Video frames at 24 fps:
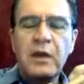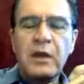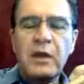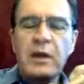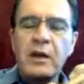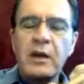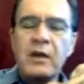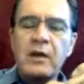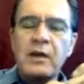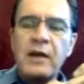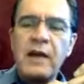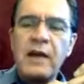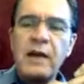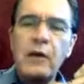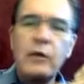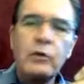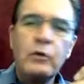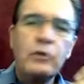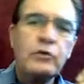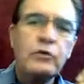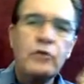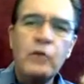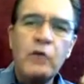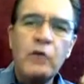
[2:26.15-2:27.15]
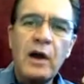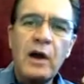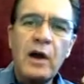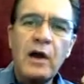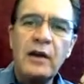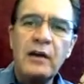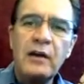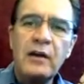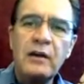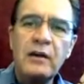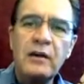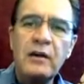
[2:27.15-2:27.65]
Now we'll try
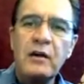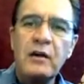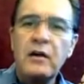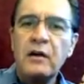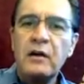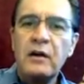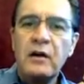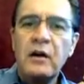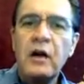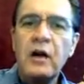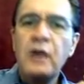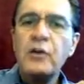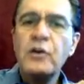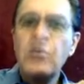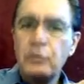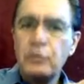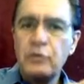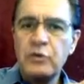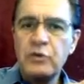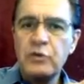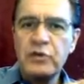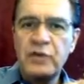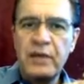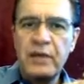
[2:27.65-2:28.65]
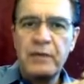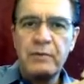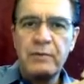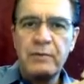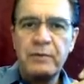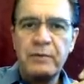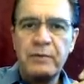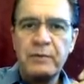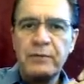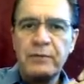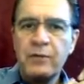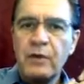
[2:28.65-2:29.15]
an untrue statement.
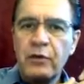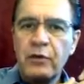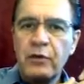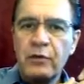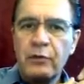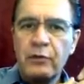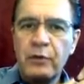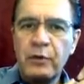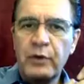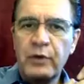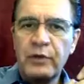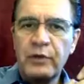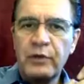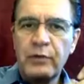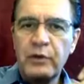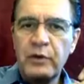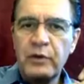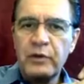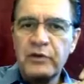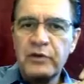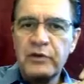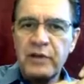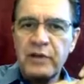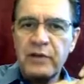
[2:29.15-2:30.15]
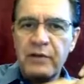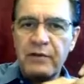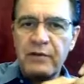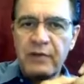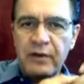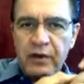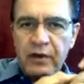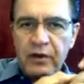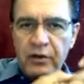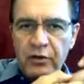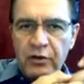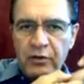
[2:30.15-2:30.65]
3 and 3 is 7,
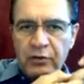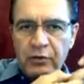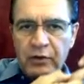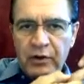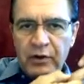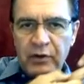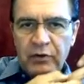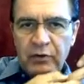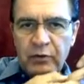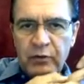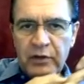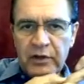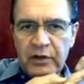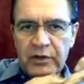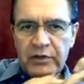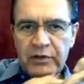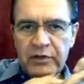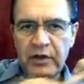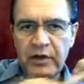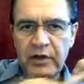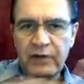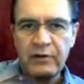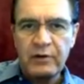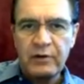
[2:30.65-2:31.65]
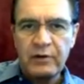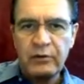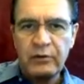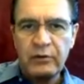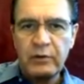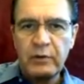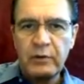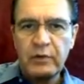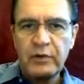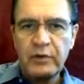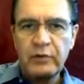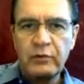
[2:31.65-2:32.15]
3 and 3 is 7, 3
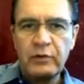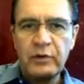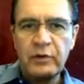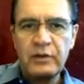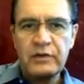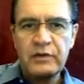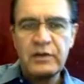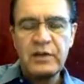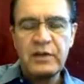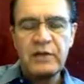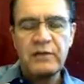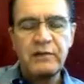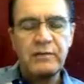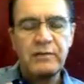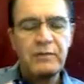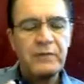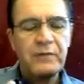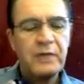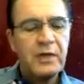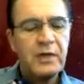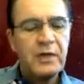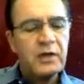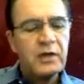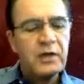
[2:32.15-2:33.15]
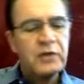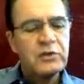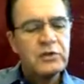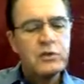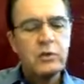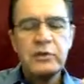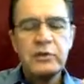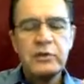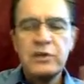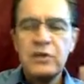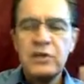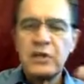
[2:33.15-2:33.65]
and 3 is 7. So
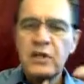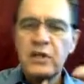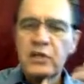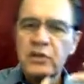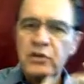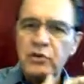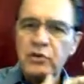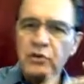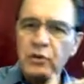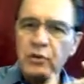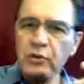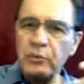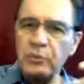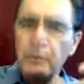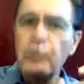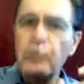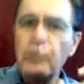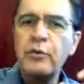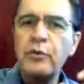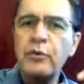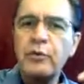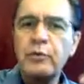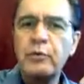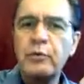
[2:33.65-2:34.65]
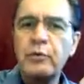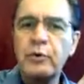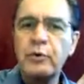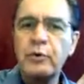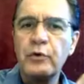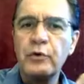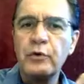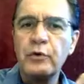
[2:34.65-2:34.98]
it's easier to pull through